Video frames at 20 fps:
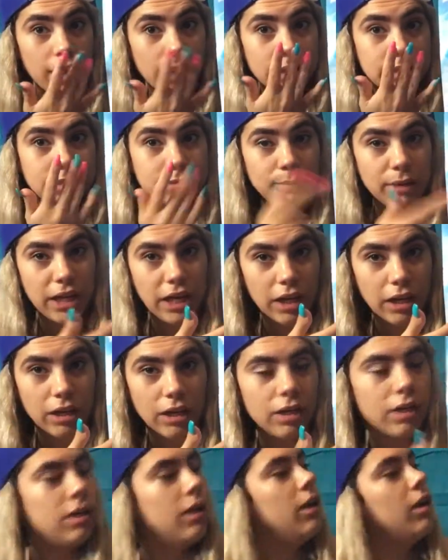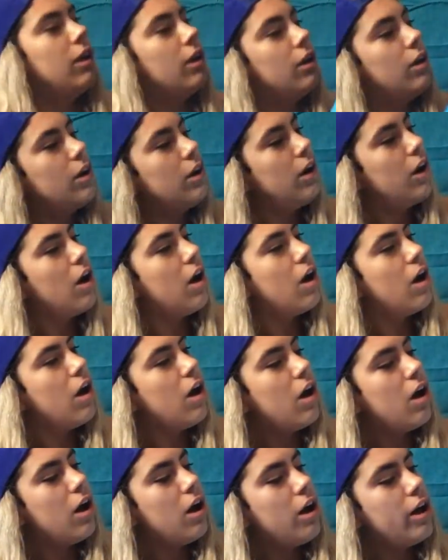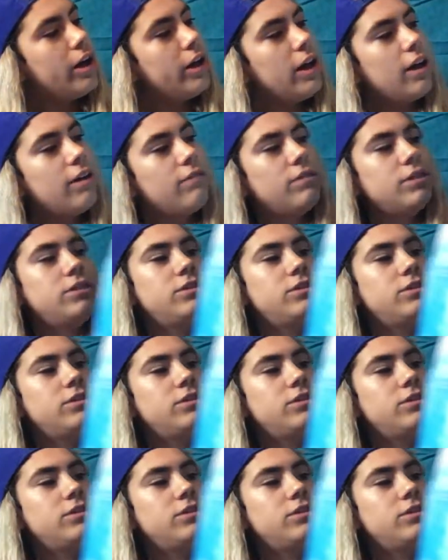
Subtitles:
is me. And I have a